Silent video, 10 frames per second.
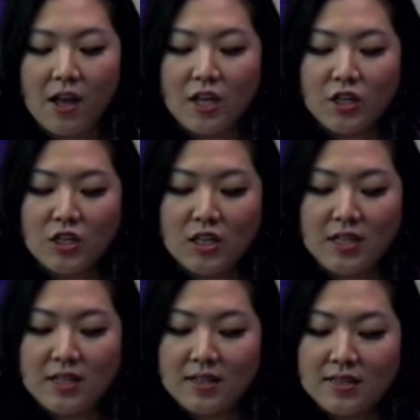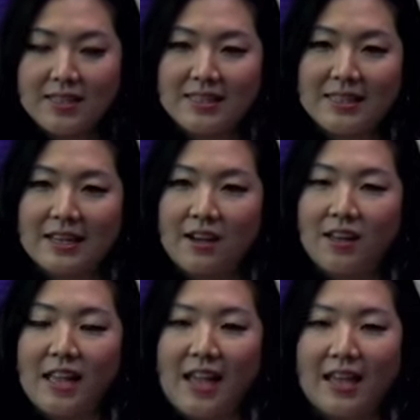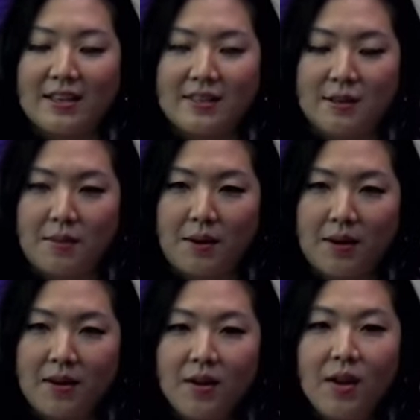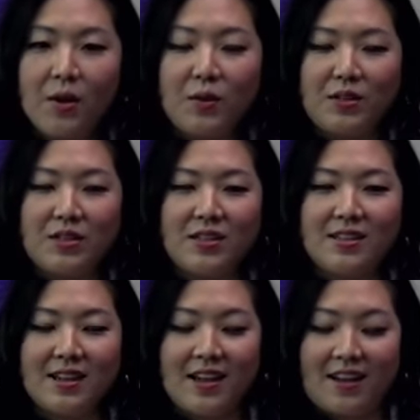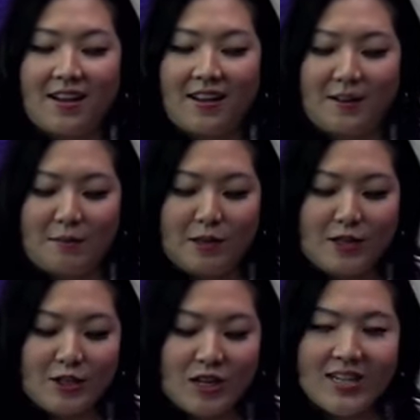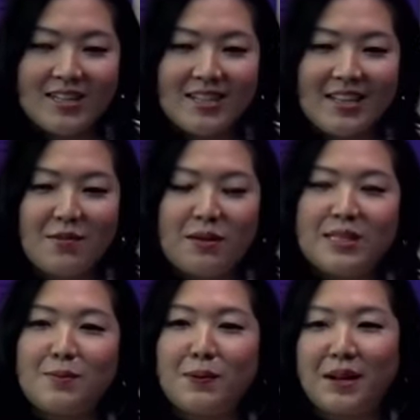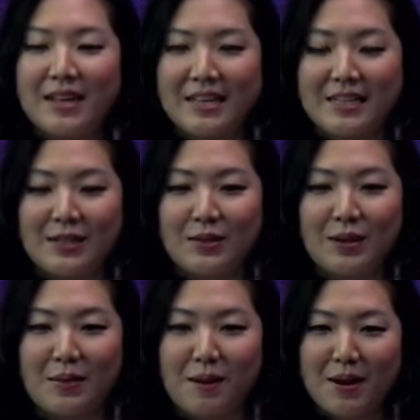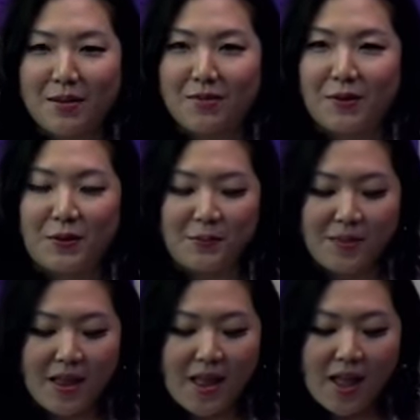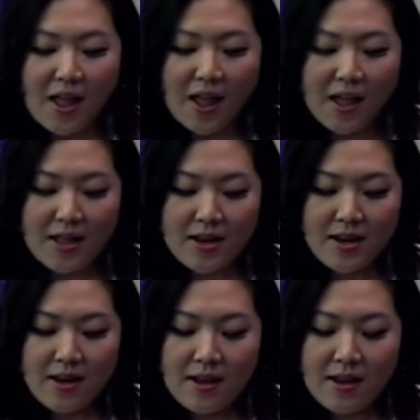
She does this thing called ASMR, which is um, gently whispering into a microphone. And